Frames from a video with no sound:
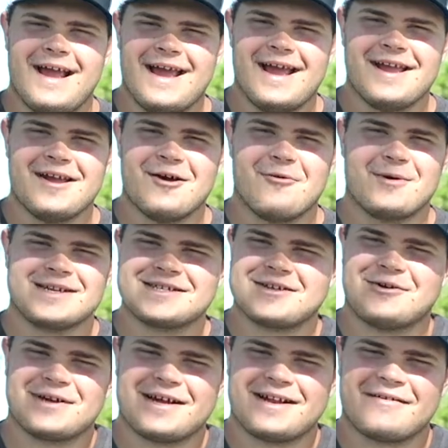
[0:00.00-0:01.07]
Heyo, what is
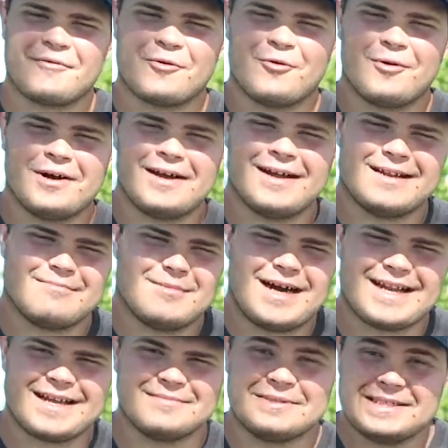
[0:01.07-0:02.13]
going on everyone?
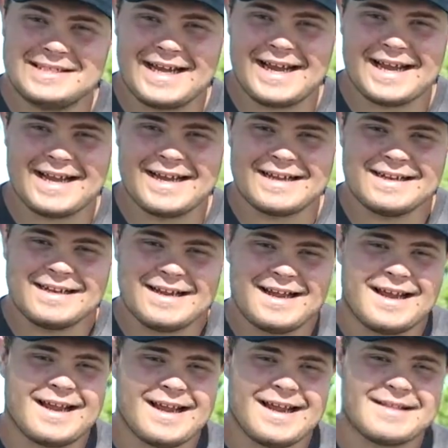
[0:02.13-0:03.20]
My name is Dan
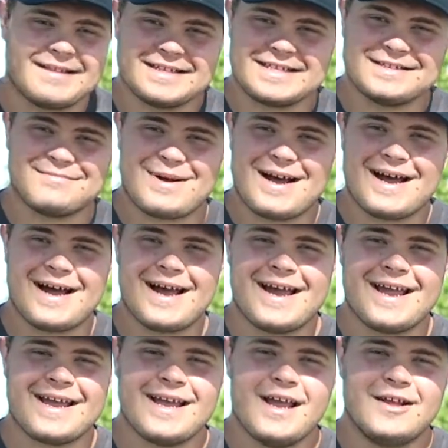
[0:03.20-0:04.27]
and this is
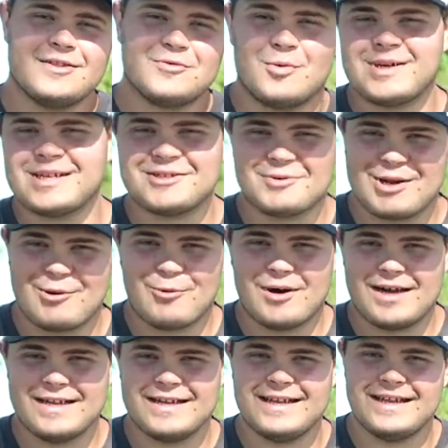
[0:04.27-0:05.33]
my
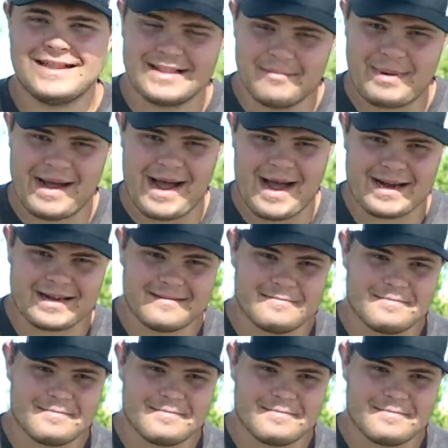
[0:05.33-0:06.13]
2021 in the bag.